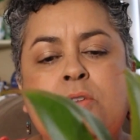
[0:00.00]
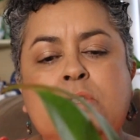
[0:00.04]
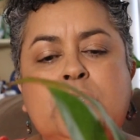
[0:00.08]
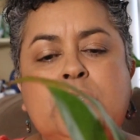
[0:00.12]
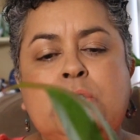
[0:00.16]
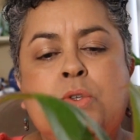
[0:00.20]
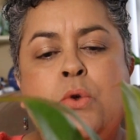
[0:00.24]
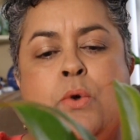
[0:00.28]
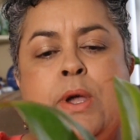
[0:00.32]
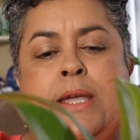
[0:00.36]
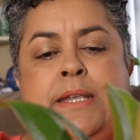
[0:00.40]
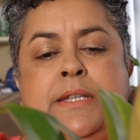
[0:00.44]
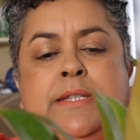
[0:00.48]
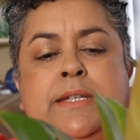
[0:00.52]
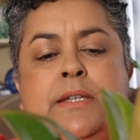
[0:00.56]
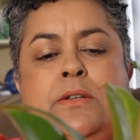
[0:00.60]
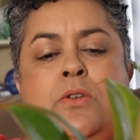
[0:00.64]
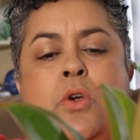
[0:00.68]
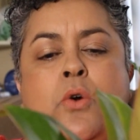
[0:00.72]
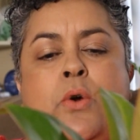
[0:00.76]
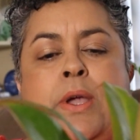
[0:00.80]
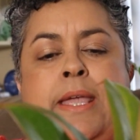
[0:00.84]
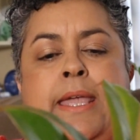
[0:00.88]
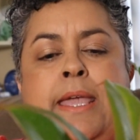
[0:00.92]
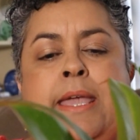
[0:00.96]
So I did
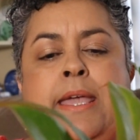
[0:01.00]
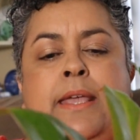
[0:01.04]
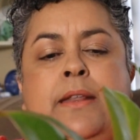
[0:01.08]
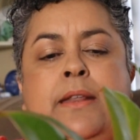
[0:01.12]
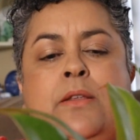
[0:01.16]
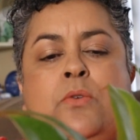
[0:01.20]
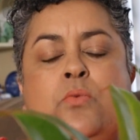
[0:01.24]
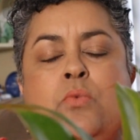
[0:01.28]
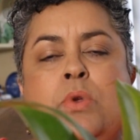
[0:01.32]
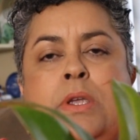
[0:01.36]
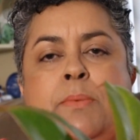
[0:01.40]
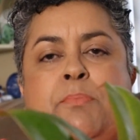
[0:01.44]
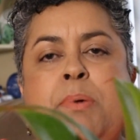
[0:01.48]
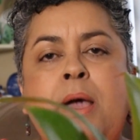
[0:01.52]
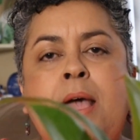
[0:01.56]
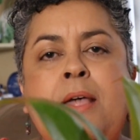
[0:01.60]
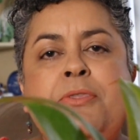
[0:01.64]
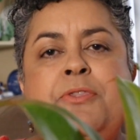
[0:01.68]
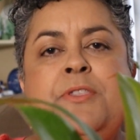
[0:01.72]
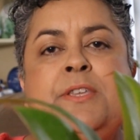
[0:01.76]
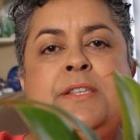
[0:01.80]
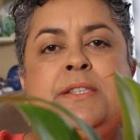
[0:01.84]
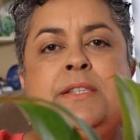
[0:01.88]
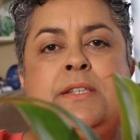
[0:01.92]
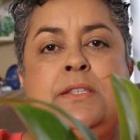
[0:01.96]
go ahead and
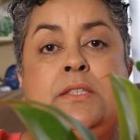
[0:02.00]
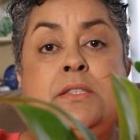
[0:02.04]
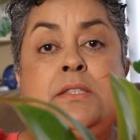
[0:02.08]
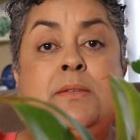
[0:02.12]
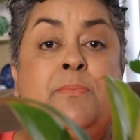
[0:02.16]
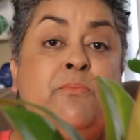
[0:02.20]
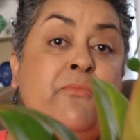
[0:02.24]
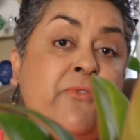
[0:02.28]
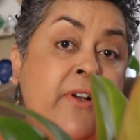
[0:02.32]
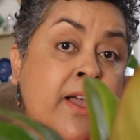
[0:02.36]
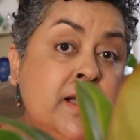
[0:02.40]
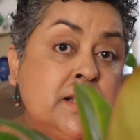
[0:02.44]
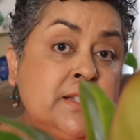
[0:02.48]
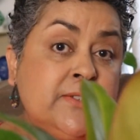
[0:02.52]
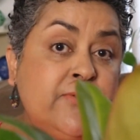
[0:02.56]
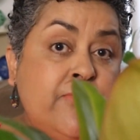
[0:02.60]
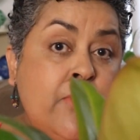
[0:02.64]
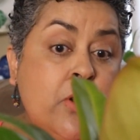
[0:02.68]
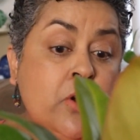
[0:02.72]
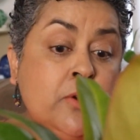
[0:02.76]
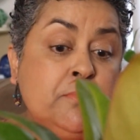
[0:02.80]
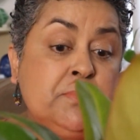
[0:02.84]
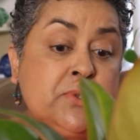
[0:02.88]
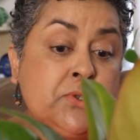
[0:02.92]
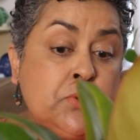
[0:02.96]
repot this in some Fox
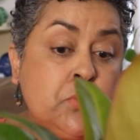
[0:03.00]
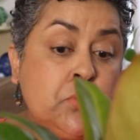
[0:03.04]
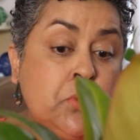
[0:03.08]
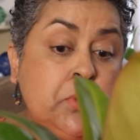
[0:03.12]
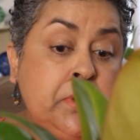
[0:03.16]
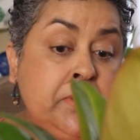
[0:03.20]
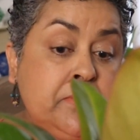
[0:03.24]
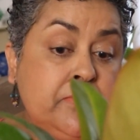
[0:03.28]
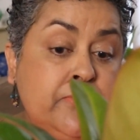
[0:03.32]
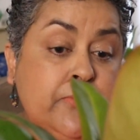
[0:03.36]
Farm soil